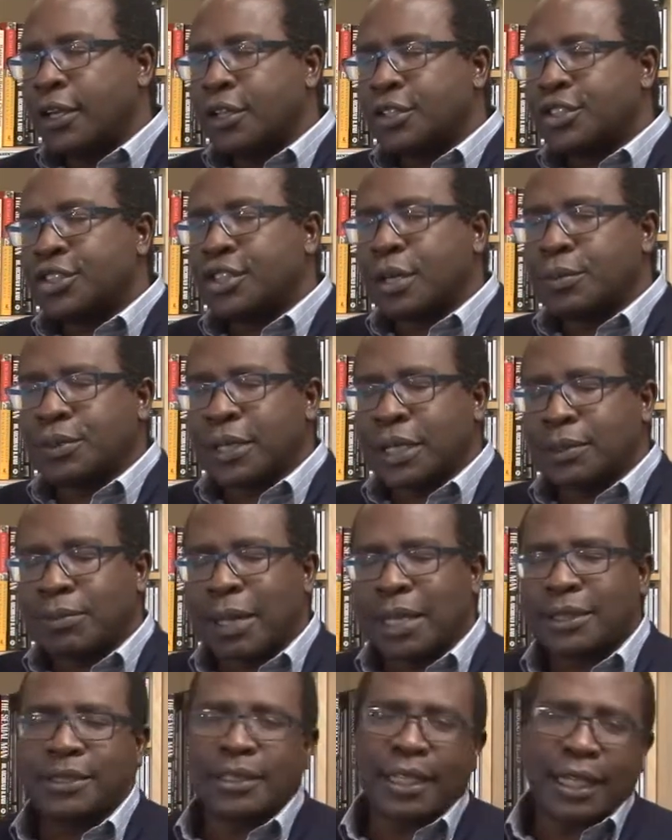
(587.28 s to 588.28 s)
subject
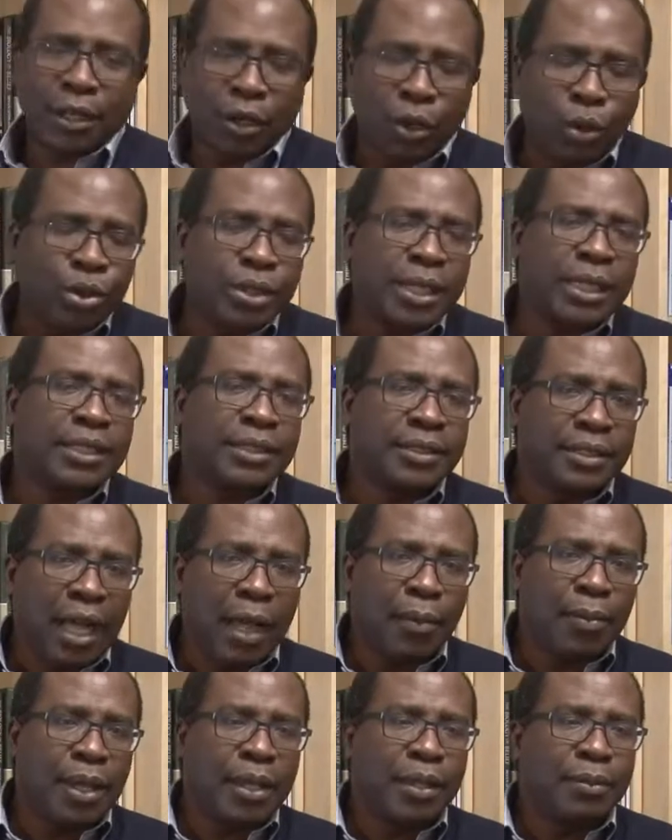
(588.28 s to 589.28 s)
matter like goal setting,
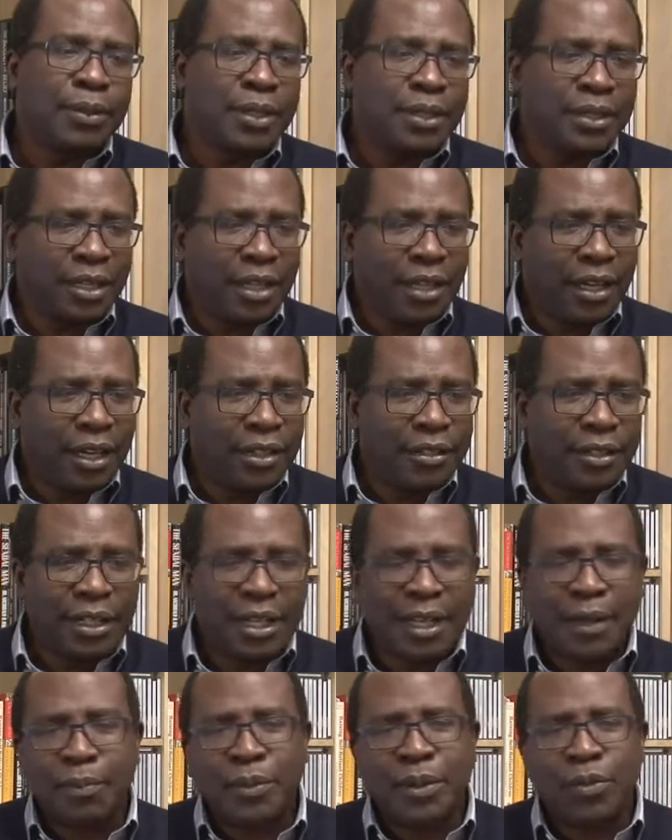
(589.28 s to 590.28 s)
time management, they
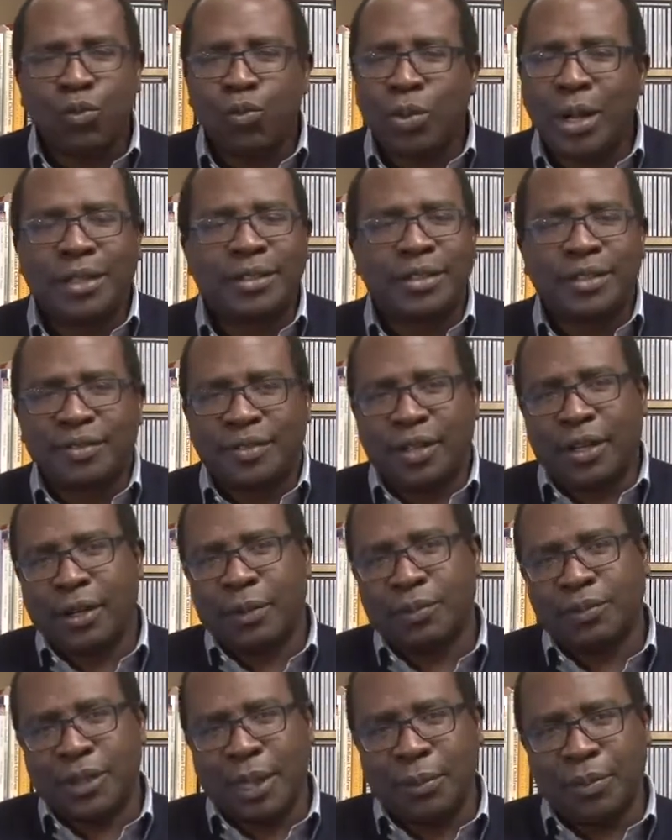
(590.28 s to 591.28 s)
can be well
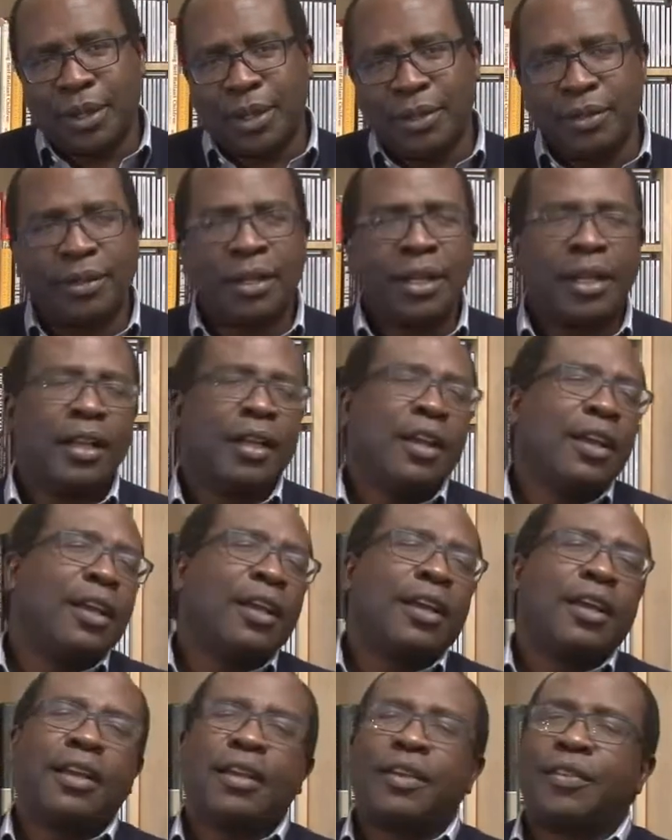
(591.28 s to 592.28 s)
developed. I mean,
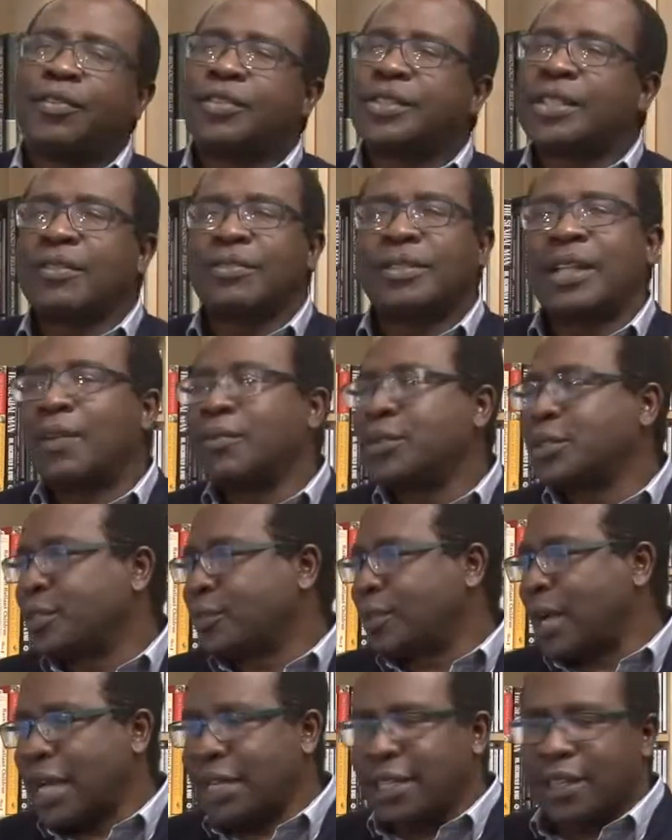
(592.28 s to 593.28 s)
Seven Habits
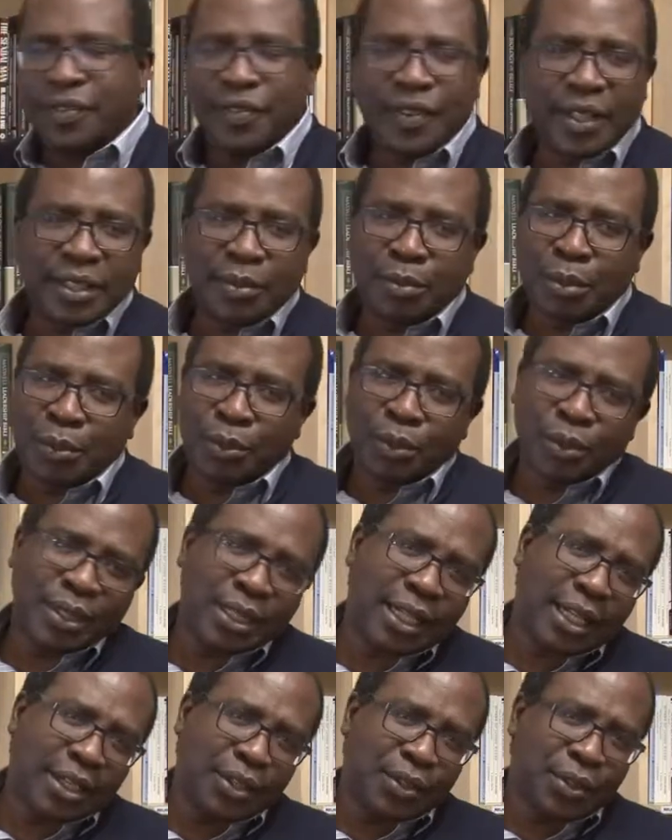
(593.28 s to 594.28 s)
of Highly Effective People will
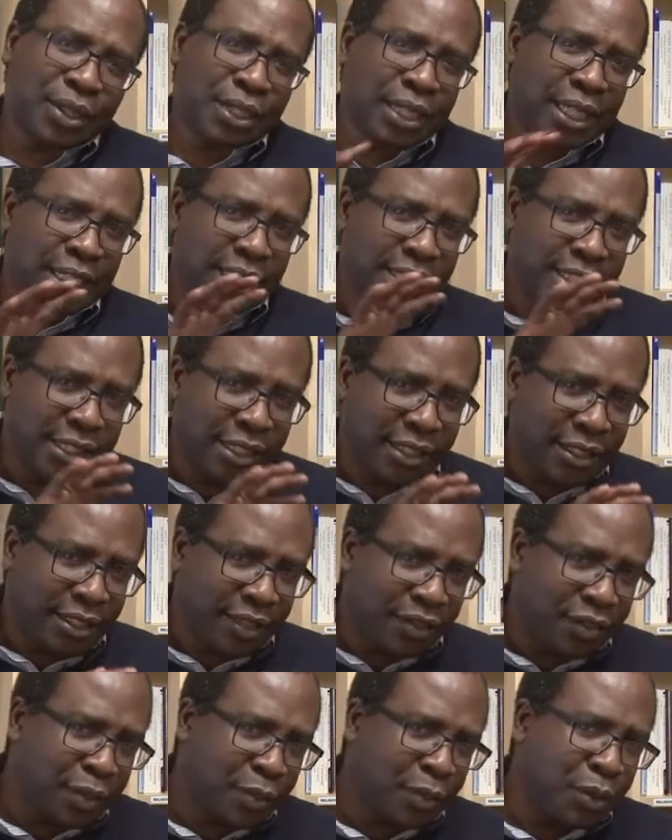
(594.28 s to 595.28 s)
tell you things in a
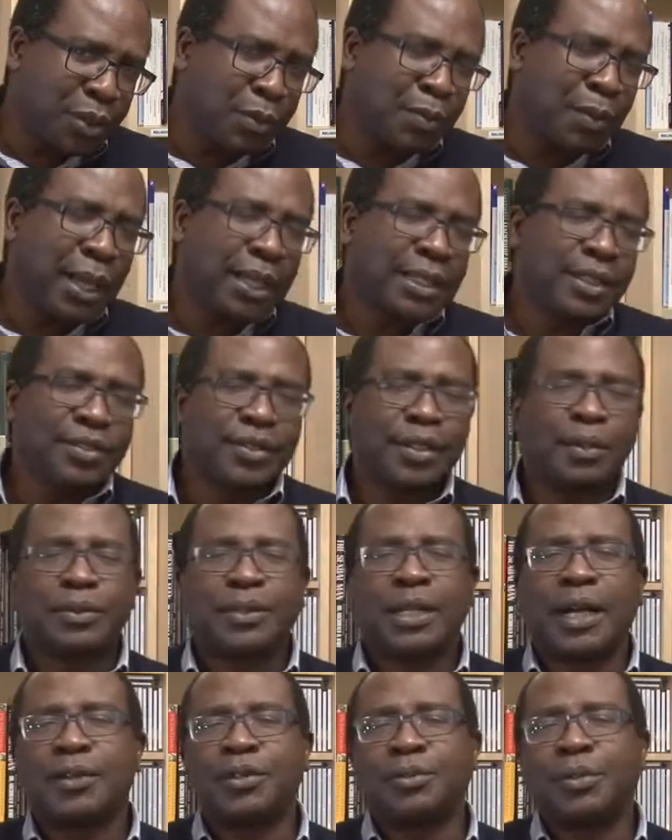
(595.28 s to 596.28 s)
different perspective
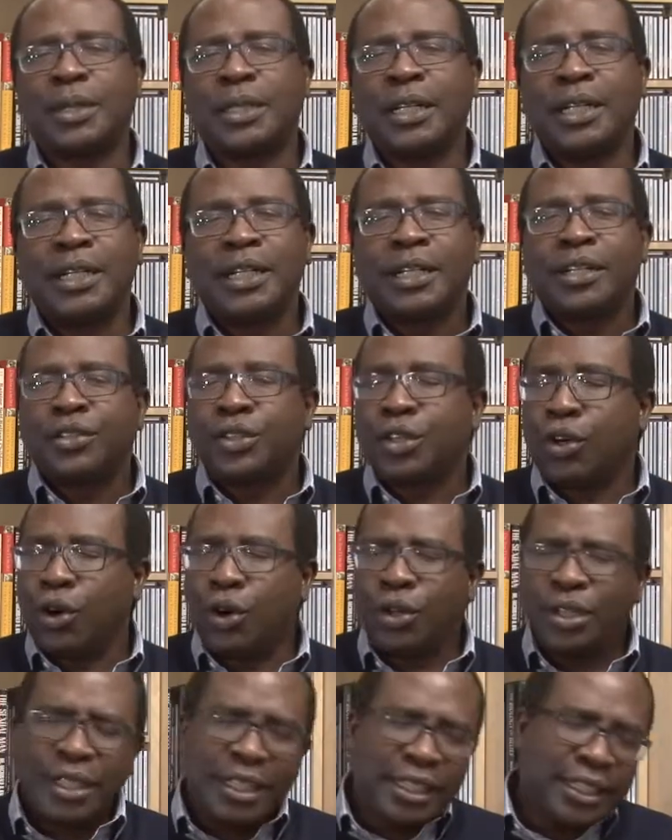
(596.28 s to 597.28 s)
sometimes, but they
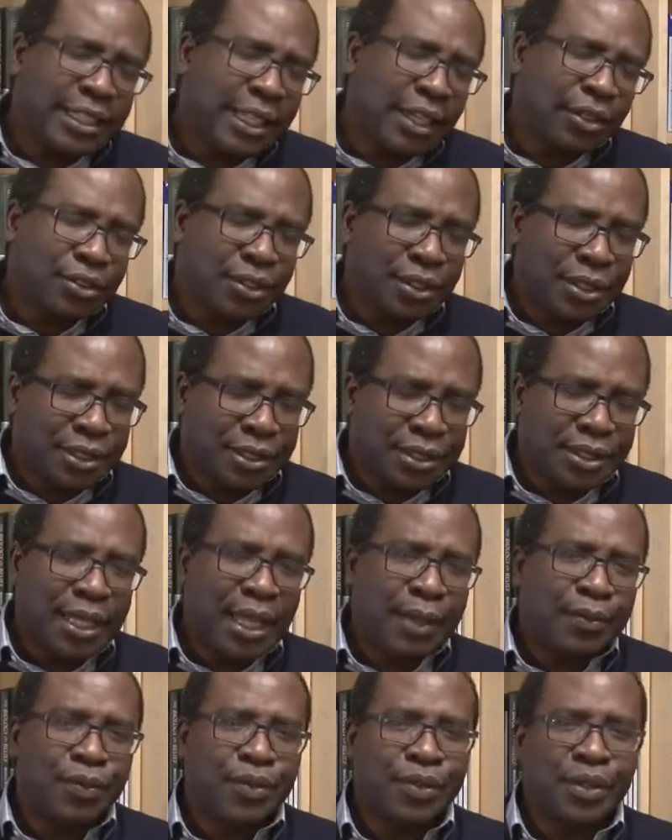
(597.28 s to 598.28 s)
all lead down to the
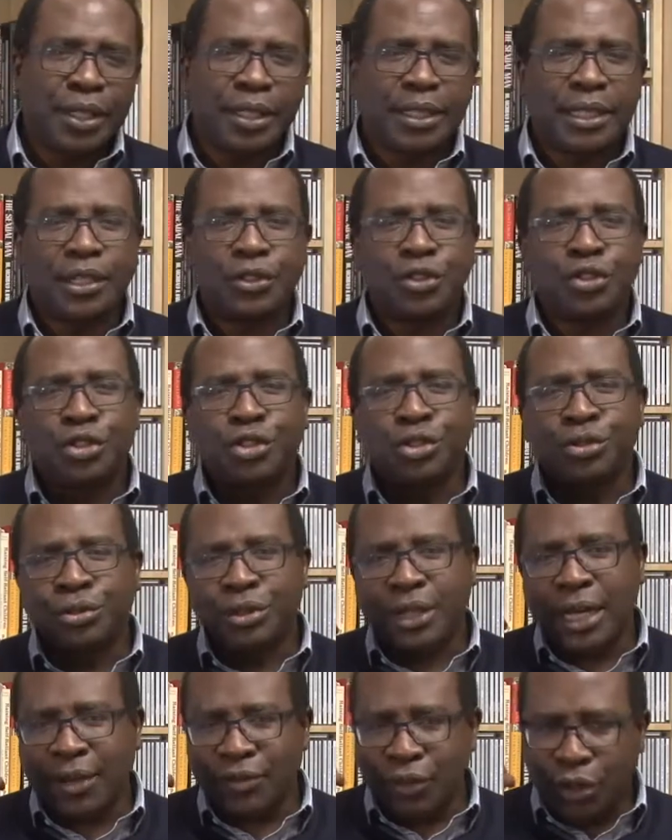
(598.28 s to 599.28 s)
same thing, that you
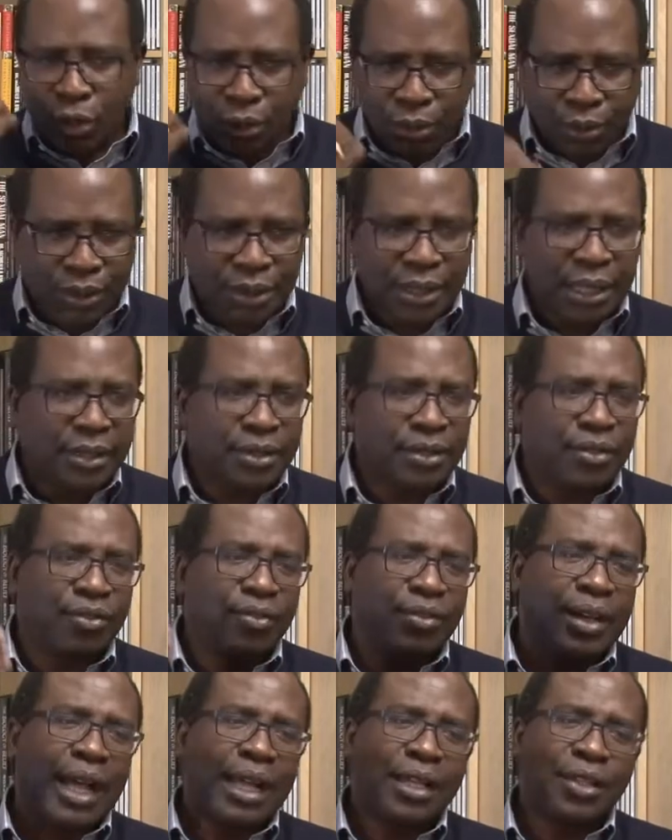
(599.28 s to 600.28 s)
should have your own sense of
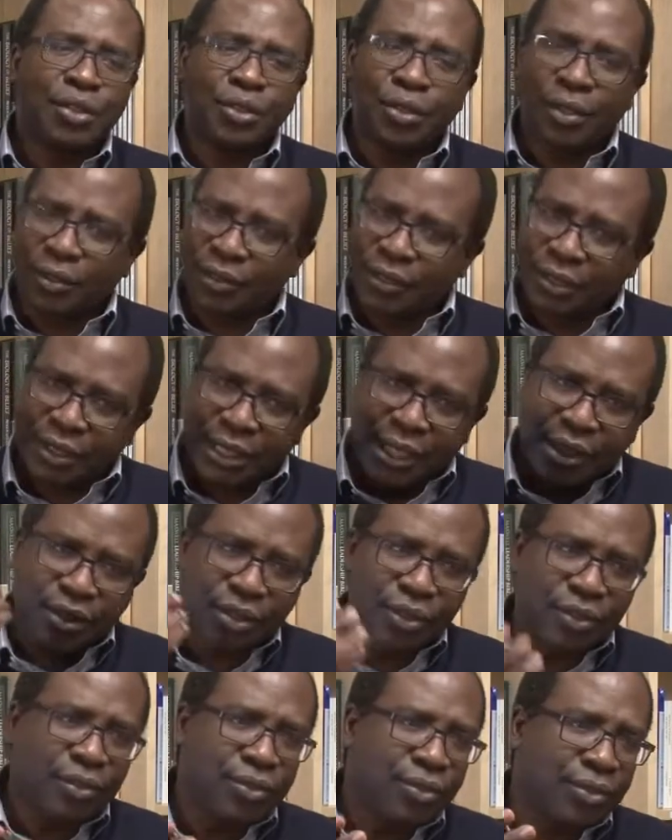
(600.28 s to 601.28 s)
value, a
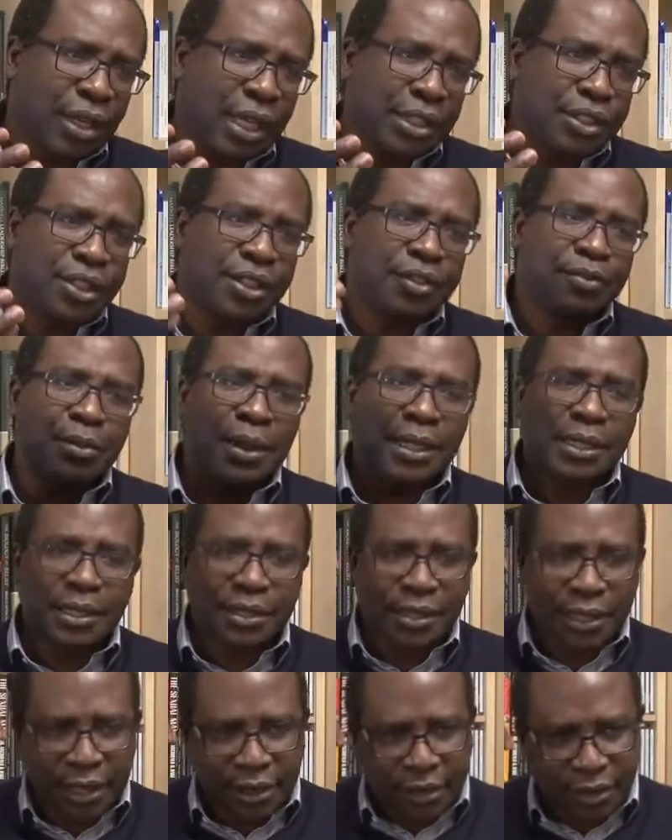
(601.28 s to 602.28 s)
sense of achievement, a
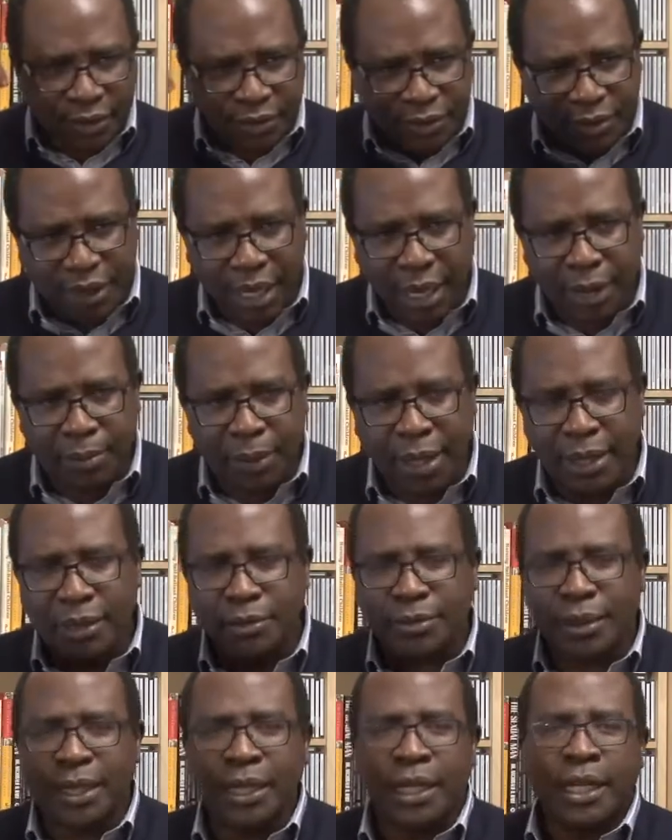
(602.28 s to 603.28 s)
sense of time
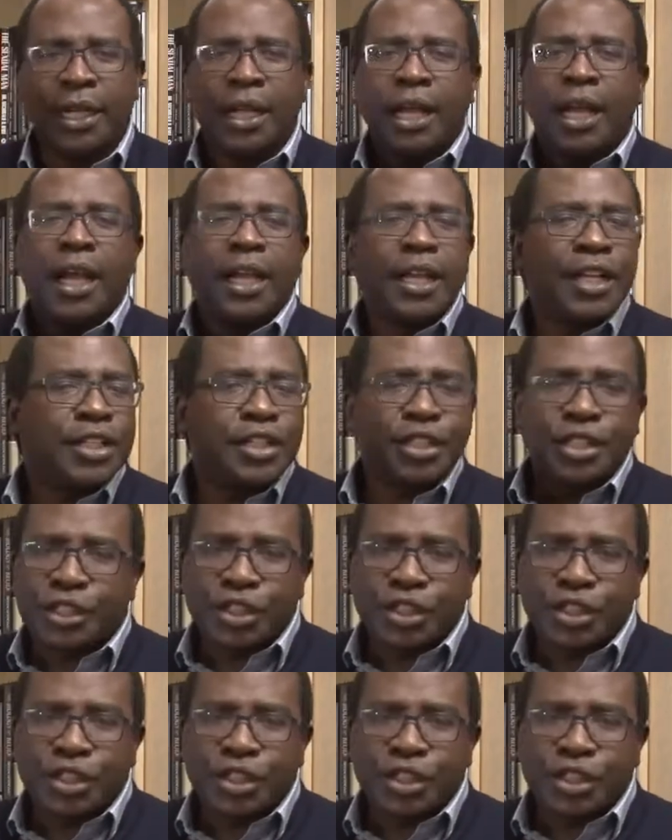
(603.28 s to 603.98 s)
management. It